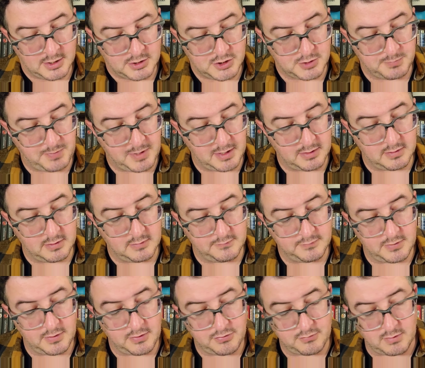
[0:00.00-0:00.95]
She peered
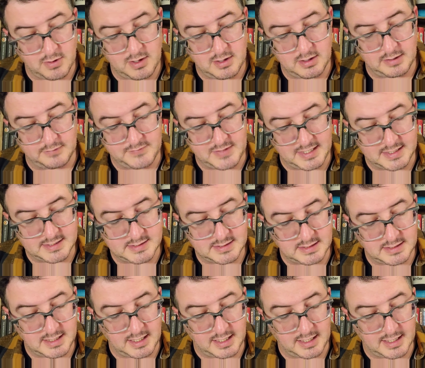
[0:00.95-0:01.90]
over the throng of
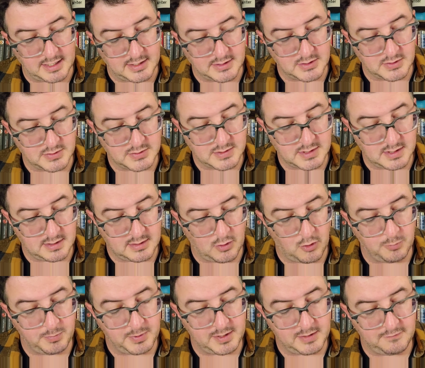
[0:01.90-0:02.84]
dancing teenagers,
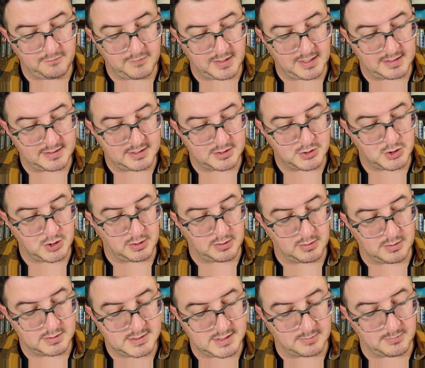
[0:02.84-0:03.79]
hoping to find that she,
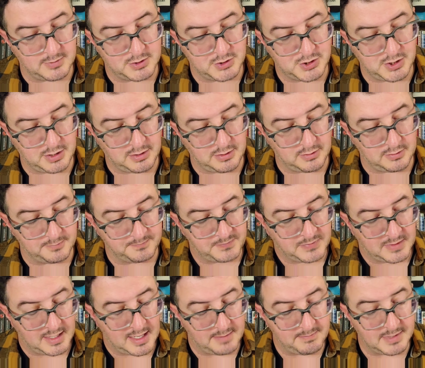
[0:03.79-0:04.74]
someone she knew,
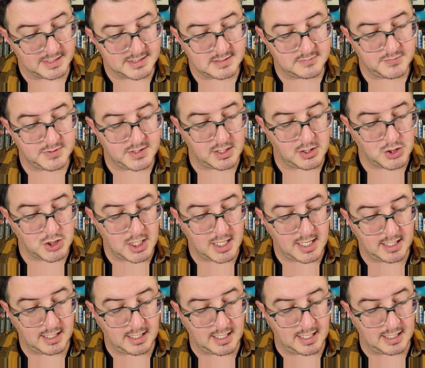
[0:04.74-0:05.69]
and must have seen
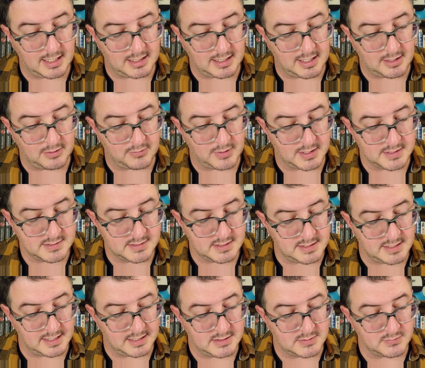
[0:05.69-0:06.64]
Jay and Kylie across
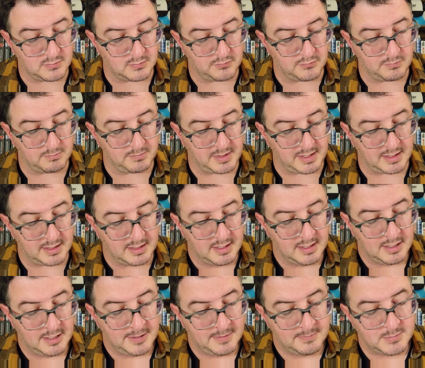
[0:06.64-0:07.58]
the dance floor from me.
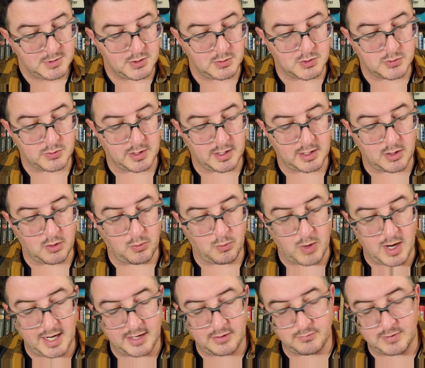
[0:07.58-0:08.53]
She was wearing a
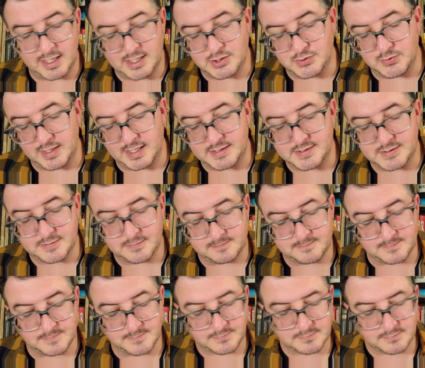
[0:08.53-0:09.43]
wine red dress,